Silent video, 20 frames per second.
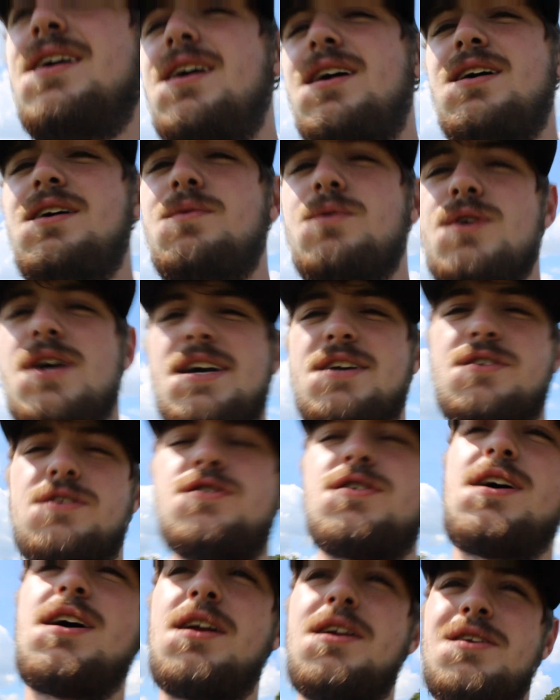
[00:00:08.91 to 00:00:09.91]
We're actually
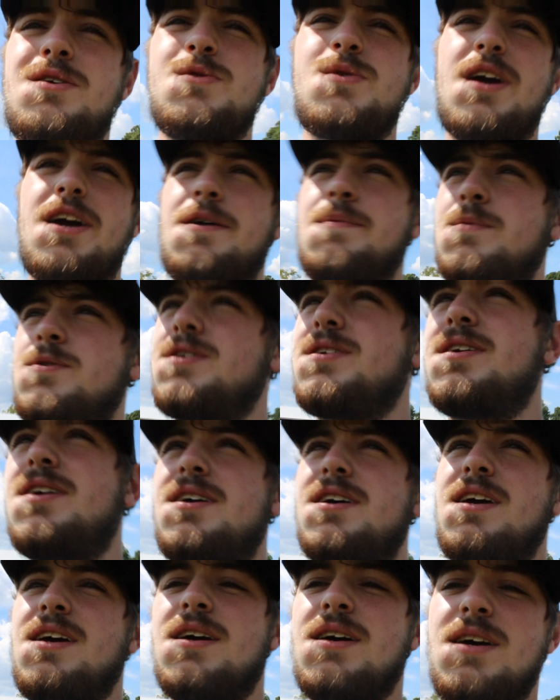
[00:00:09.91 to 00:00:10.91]
trying a new camera
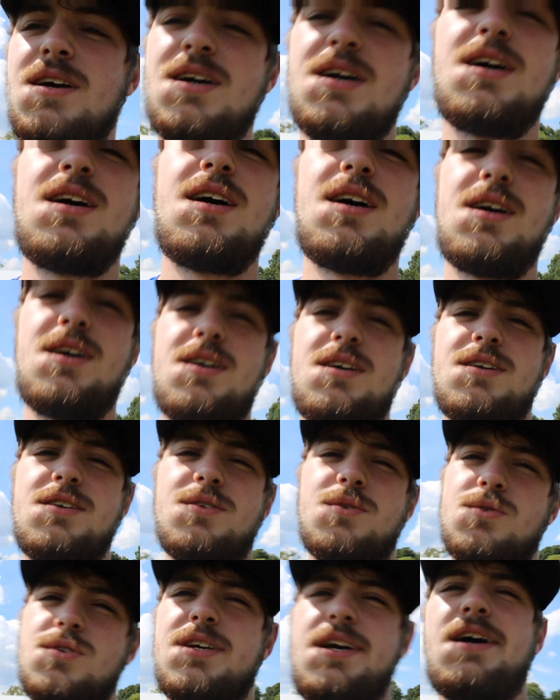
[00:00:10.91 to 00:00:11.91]
today. You're
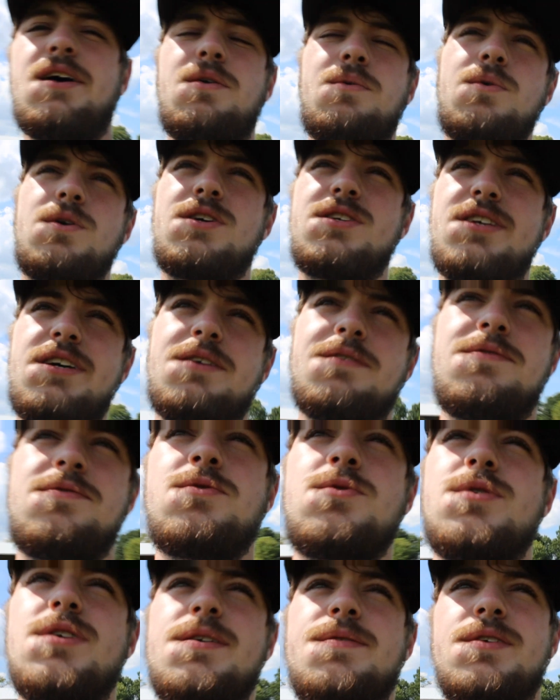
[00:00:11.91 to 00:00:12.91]
gonna see how it works out
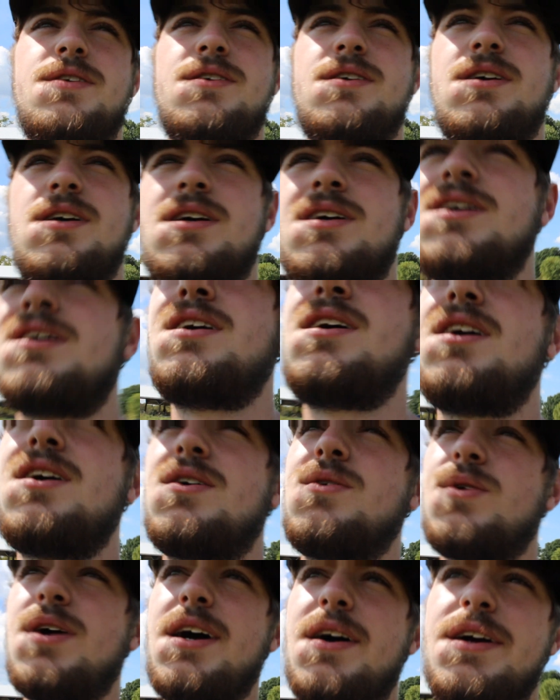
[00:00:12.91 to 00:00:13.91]
for everything.
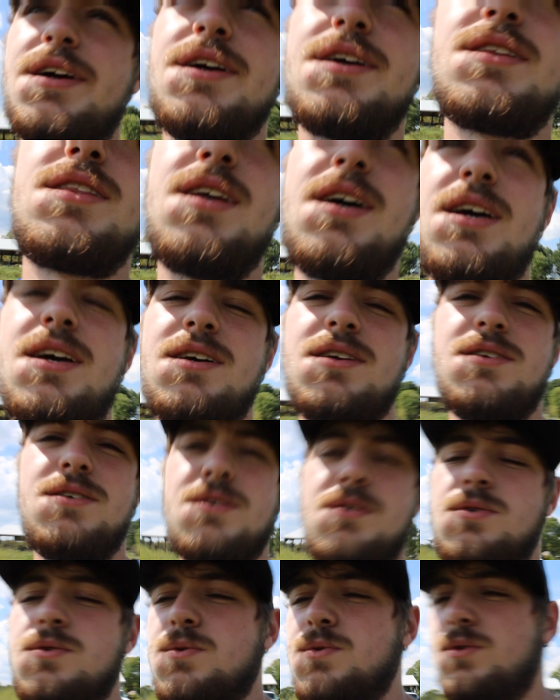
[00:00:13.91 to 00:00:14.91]
We're out here at the aunt and
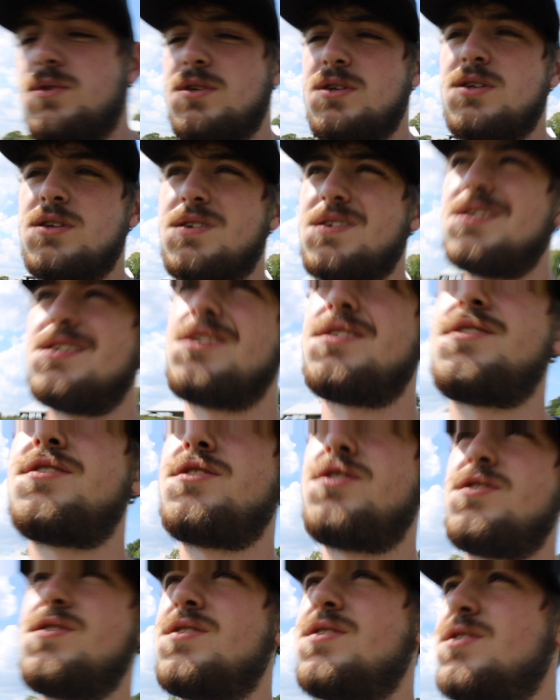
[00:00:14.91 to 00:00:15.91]
uncle's. We're gonna
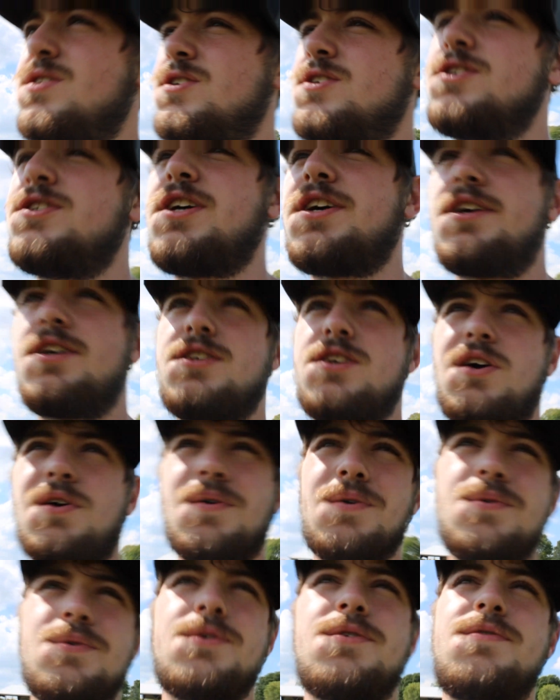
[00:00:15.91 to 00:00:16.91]
check this
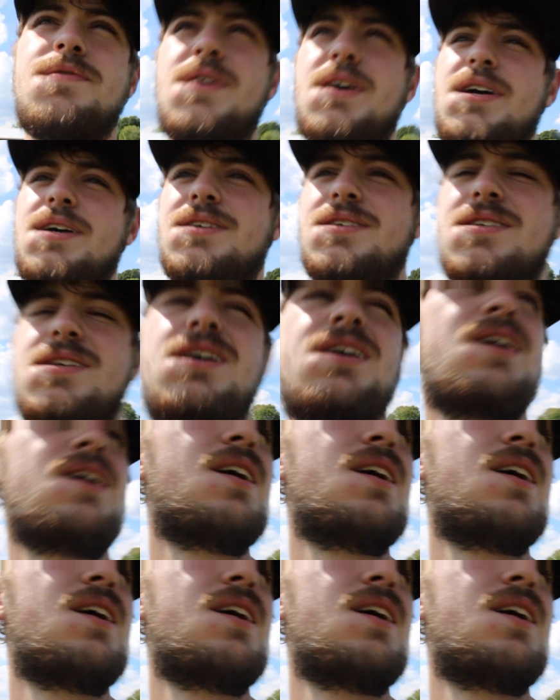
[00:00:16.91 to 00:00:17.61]
card real fast.